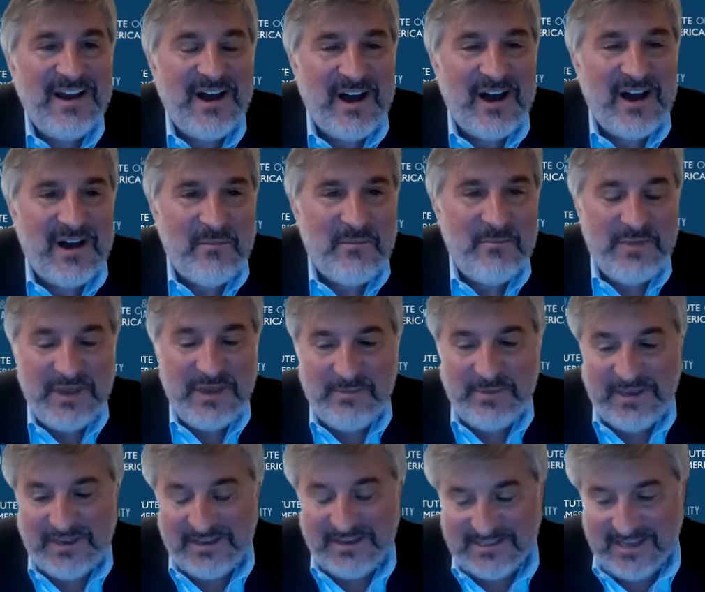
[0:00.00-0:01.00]

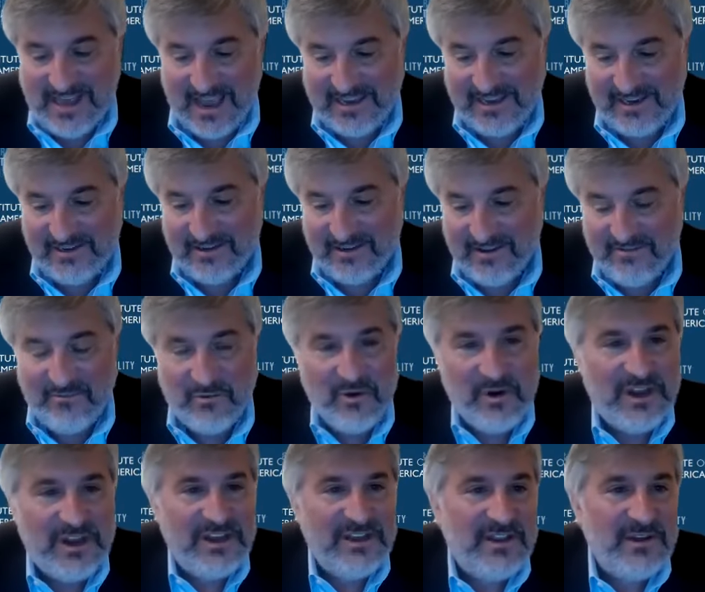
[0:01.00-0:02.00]
BP executive
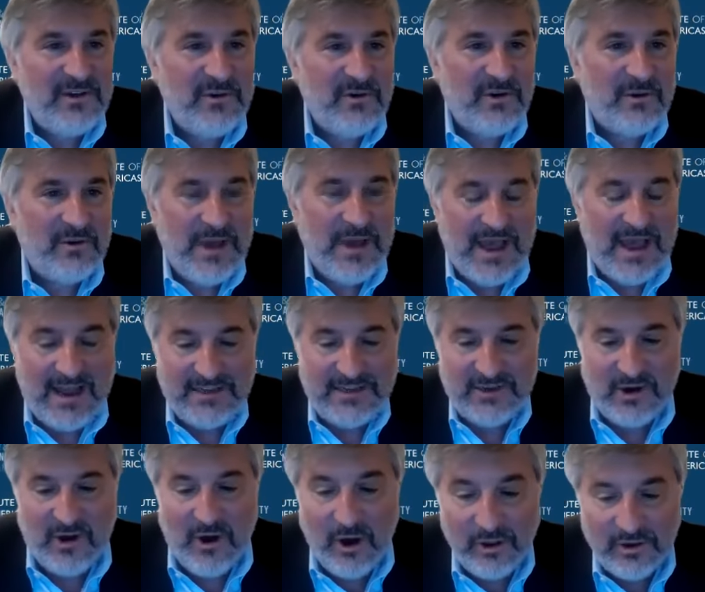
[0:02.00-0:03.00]
working in the oil
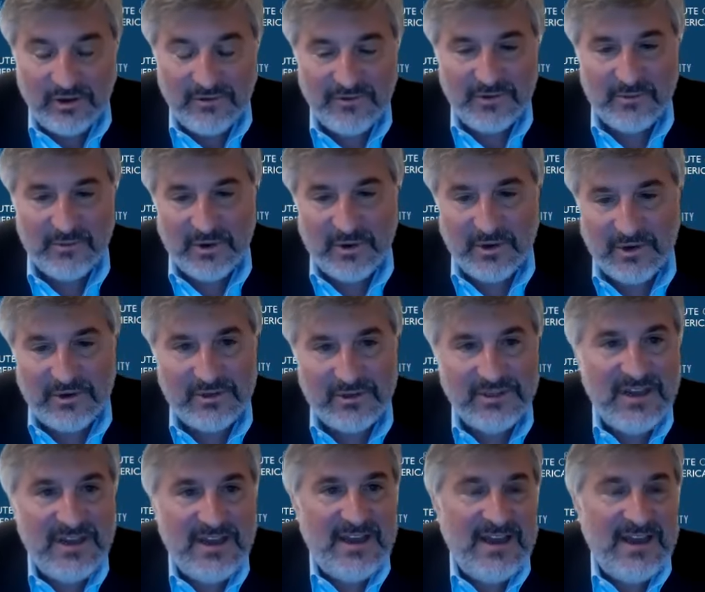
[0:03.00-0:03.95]
patch all over the world,